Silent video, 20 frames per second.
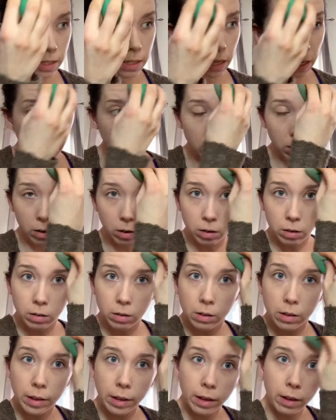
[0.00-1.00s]
tanner
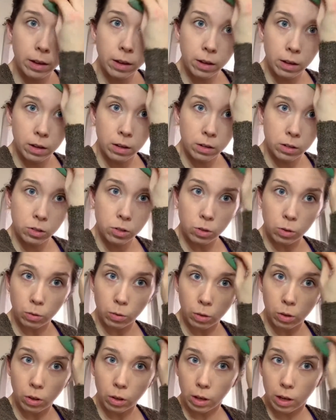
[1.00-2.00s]

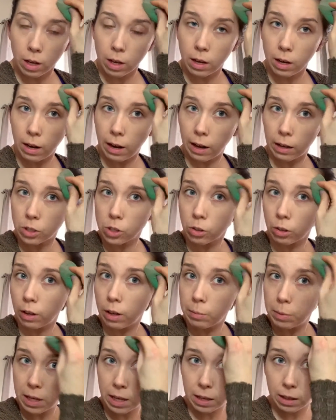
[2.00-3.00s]
to look natural on me.